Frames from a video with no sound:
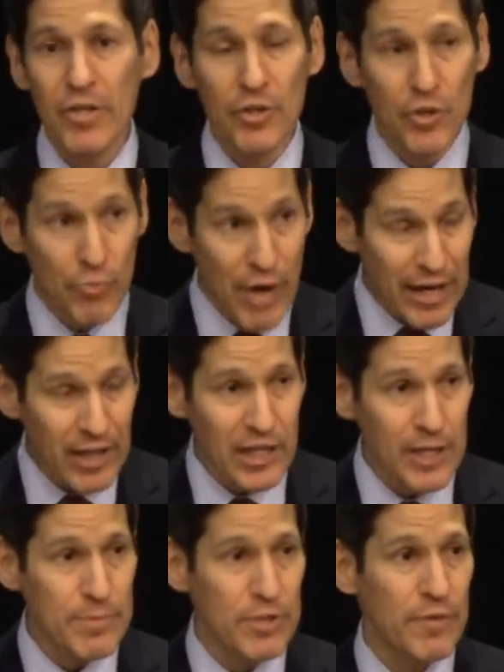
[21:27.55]
directly
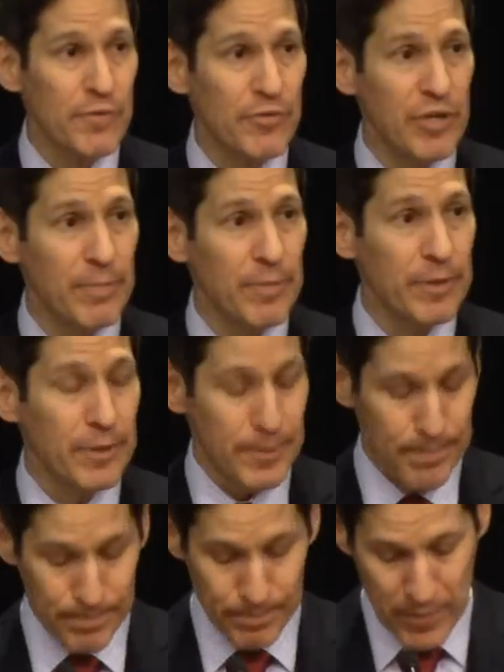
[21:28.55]
observed treatment,
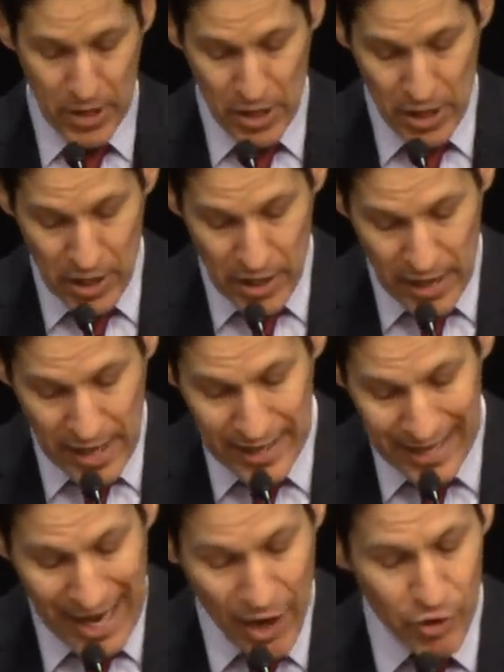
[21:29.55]
an
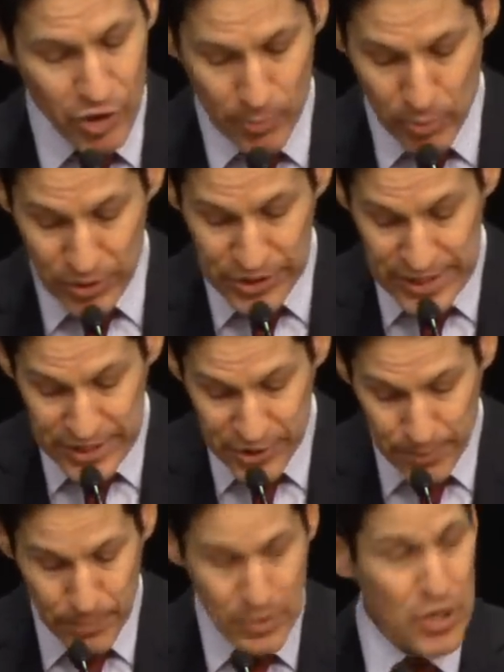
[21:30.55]
accountable
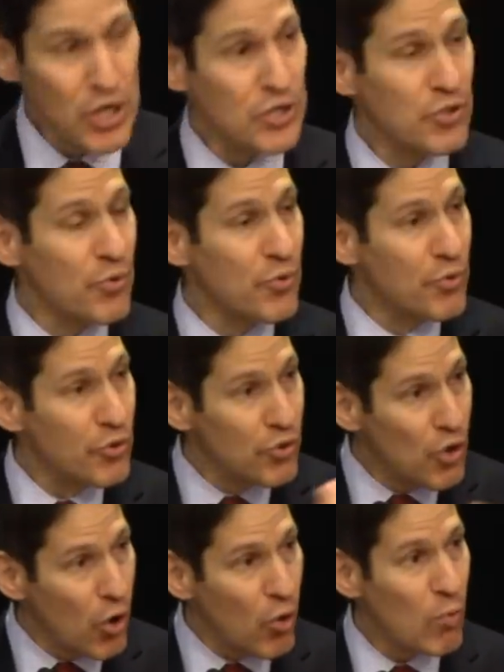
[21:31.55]
system so you
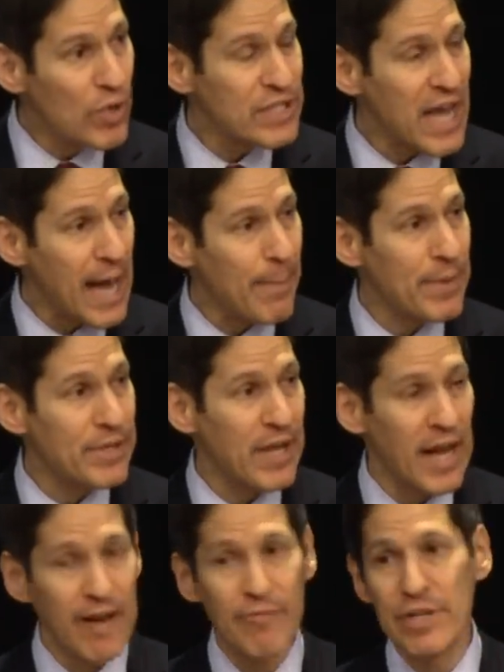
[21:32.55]
know what's happened to
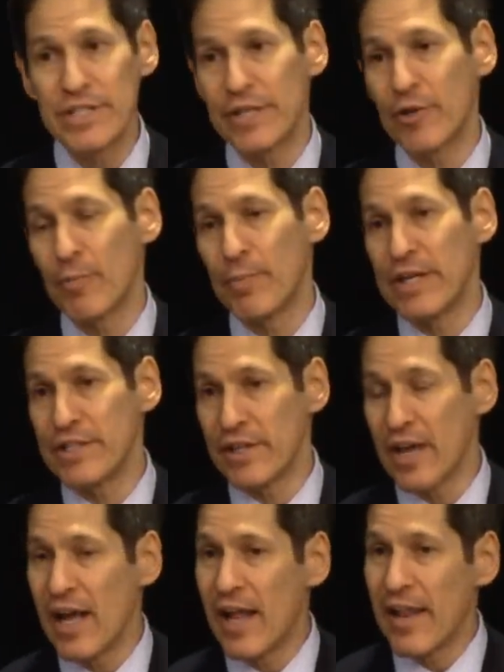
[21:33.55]
every single
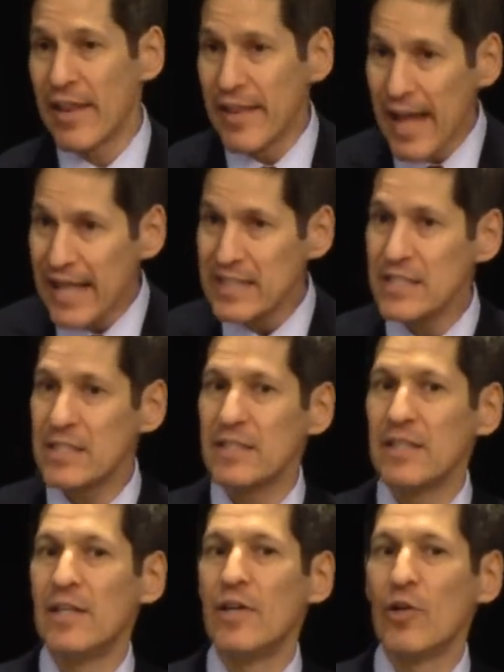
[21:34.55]
patient. That's
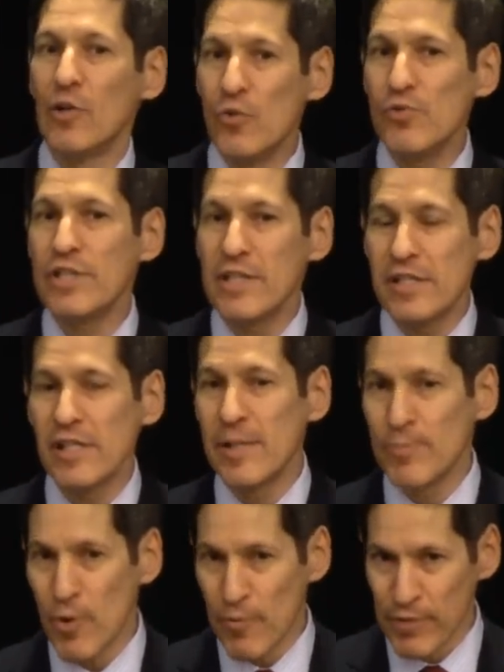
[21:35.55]
losing
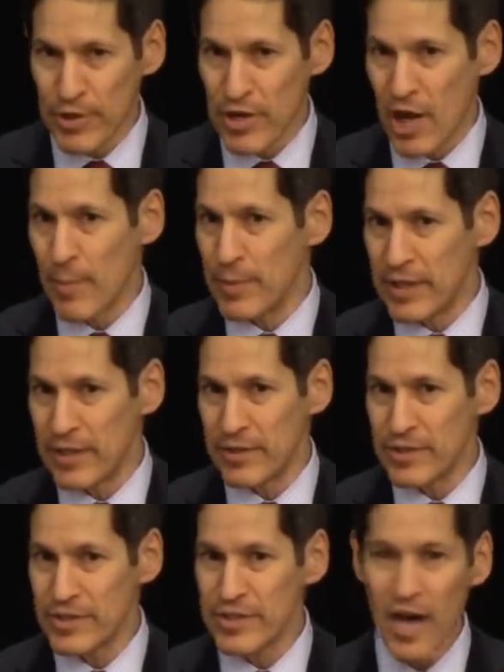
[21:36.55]
sleep over
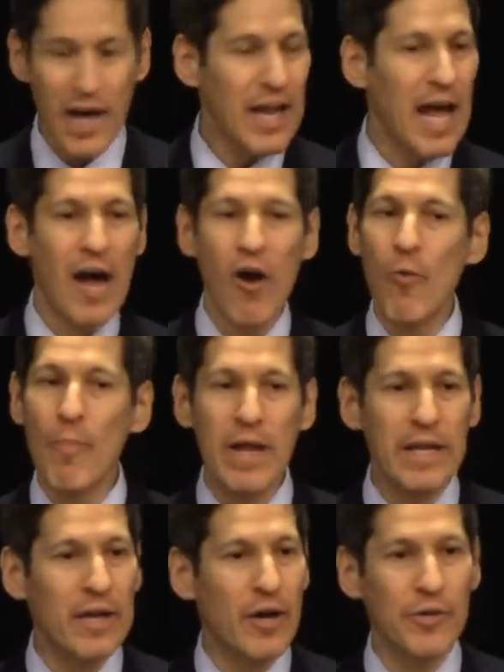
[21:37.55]
denominators. Not how
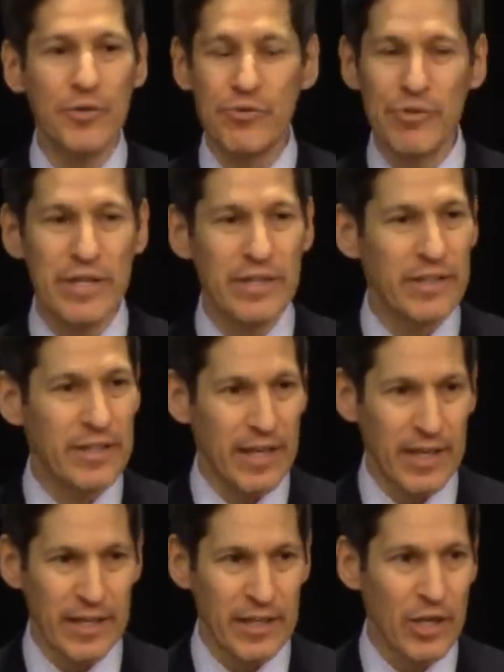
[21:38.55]
many are you treating
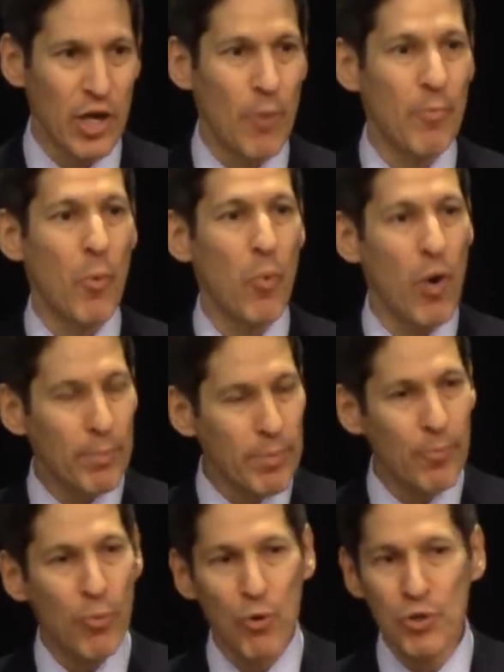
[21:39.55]
today, but what
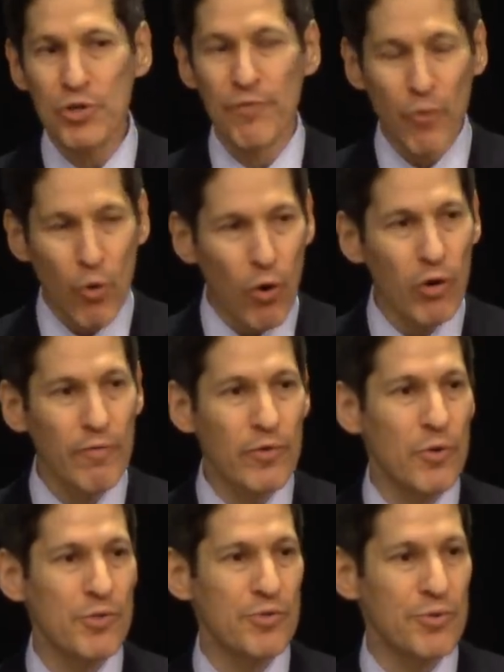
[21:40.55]
proportion of all of
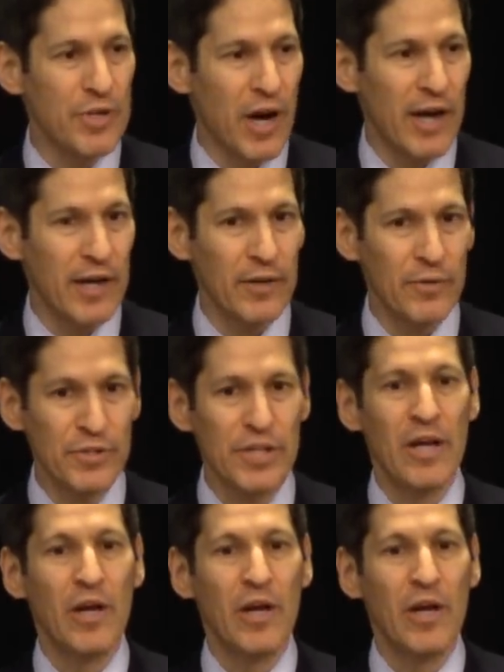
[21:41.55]
those you diagnosed